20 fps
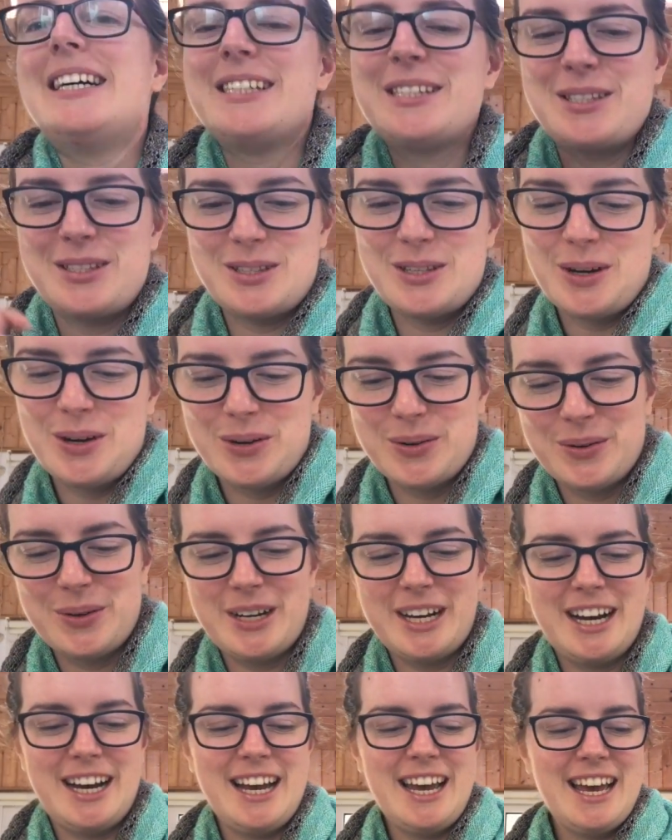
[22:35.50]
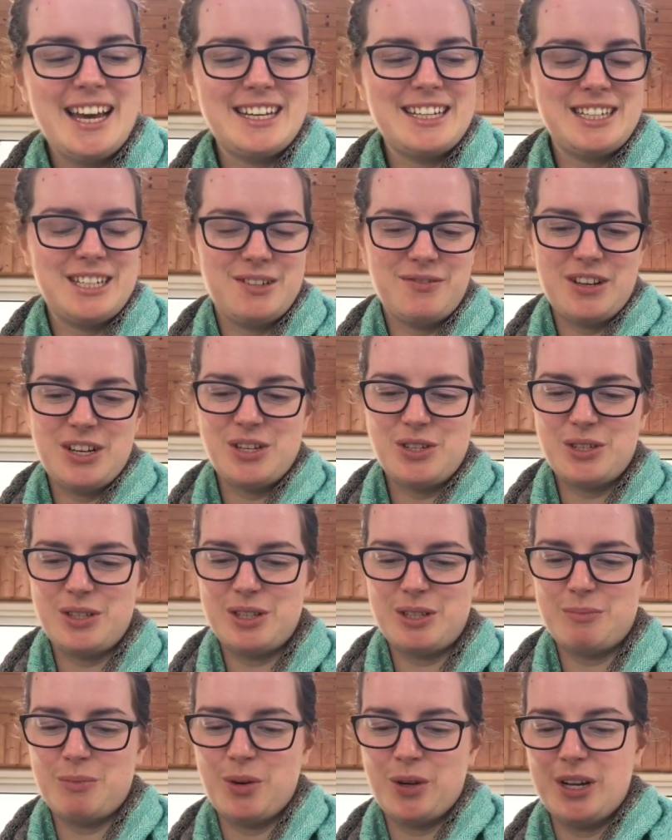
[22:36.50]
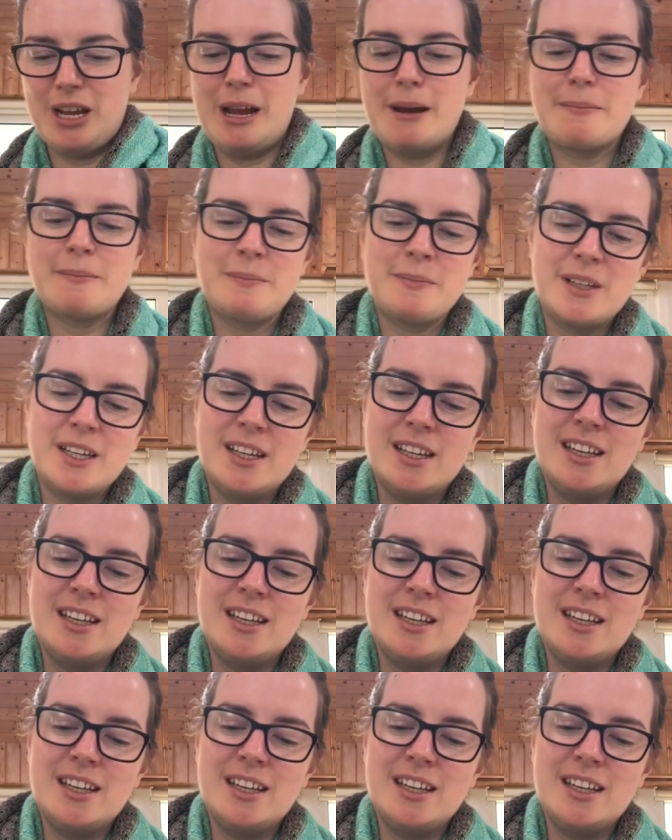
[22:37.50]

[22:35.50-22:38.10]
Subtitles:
So I had an adventure this morning.